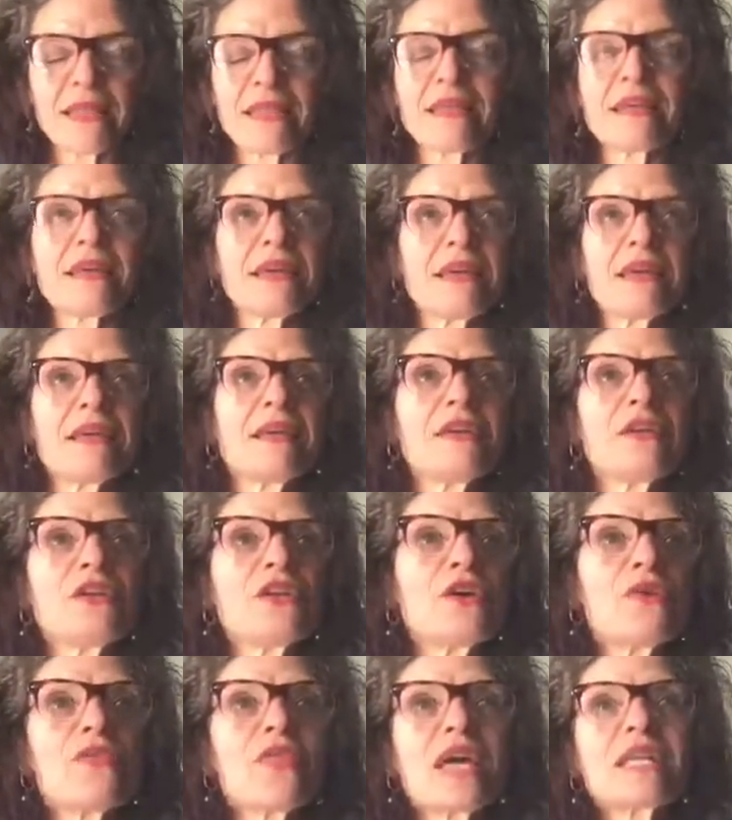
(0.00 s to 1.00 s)

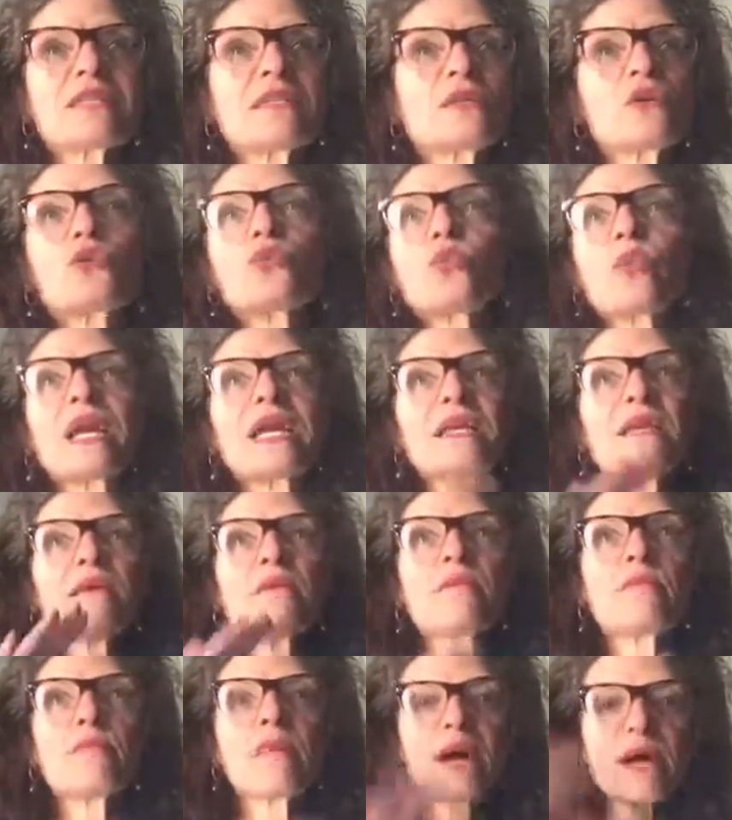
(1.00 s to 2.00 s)
That's a great
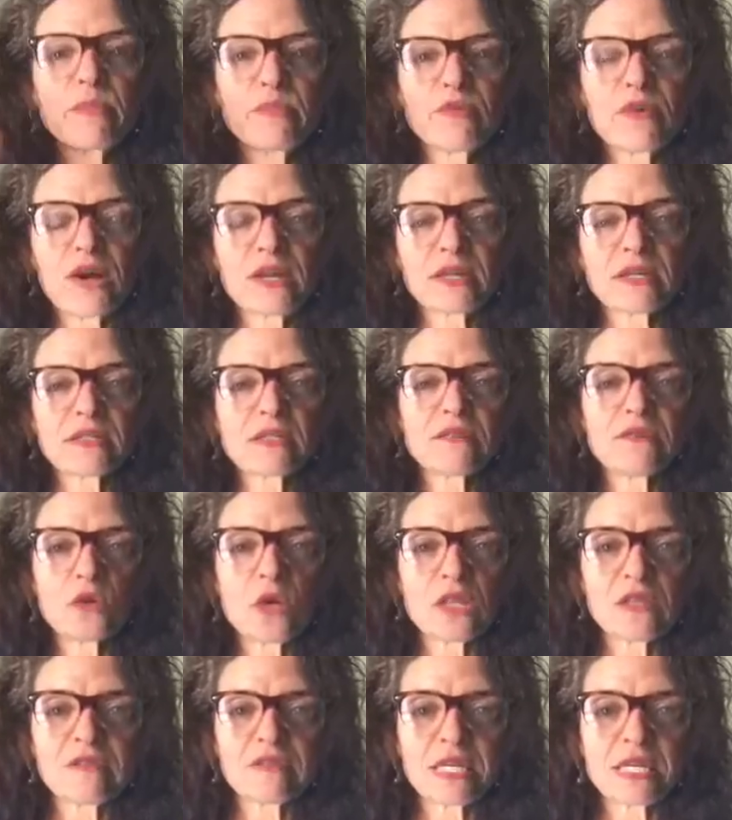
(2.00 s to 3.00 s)
byproduct of
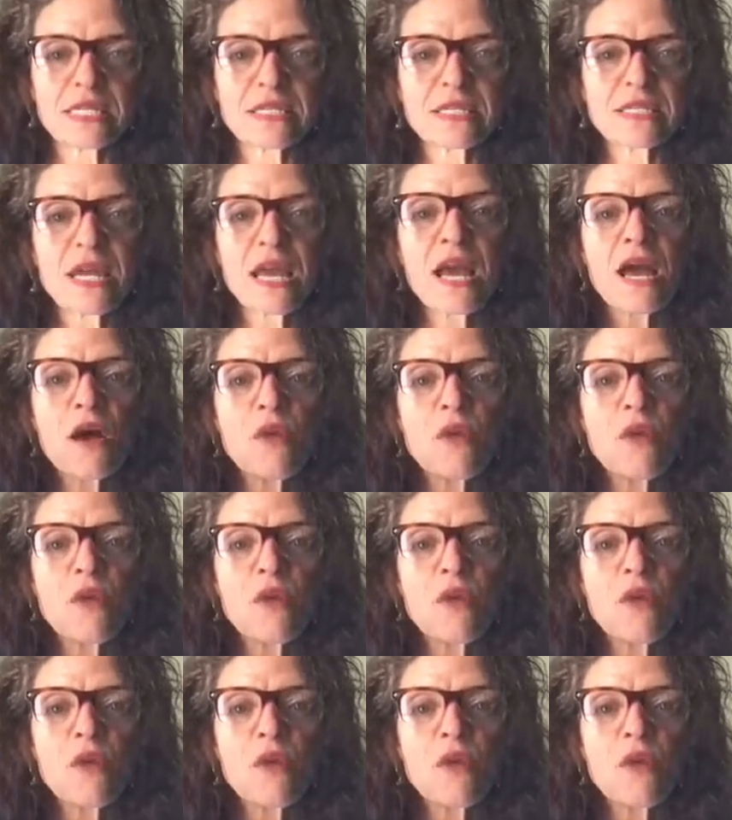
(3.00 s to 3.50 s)
all of this,